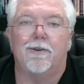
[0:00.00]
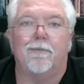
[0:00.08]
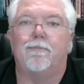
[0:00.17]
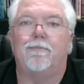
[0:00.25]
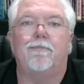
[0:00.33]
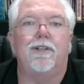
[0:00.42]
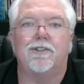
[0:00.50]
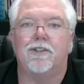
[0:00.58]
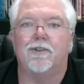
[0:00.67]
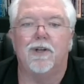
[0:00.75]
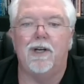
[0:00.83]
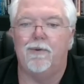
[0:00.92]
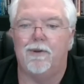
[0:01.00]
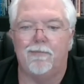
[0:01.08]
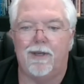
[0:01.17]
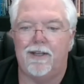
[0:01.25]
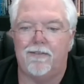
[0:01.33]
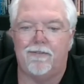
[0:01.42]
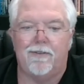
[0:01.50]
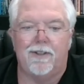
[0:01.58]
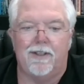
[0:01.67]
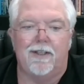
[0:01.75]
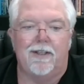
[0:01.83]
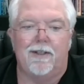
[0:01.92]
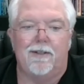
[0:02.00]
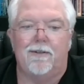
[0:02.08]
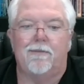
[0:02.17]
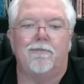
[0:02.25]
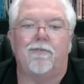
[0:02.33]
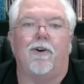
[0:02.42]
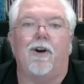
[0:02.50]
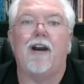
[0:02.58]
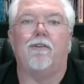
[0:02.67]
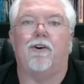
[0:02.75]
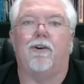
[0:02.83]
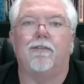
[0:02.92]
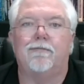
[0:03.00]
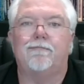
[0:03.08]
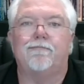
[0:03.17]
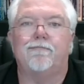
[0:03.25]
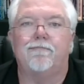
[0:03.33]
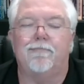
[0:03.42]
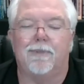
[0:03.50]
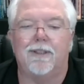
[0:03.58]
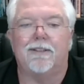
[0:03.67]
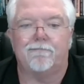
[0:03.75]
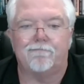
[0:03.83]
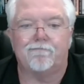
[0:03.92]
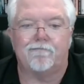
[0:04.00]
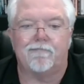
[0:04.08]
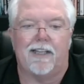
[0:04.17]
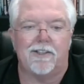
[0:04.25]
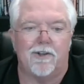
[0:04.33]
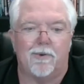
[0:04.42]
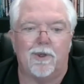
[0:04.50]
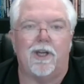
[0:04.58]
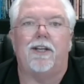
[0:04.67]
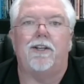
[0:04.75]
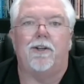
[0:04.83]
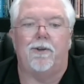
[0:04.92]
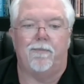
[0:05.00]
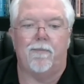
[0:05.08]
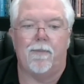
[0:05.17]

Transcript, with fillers: to disagree with me forever. But that's okay too.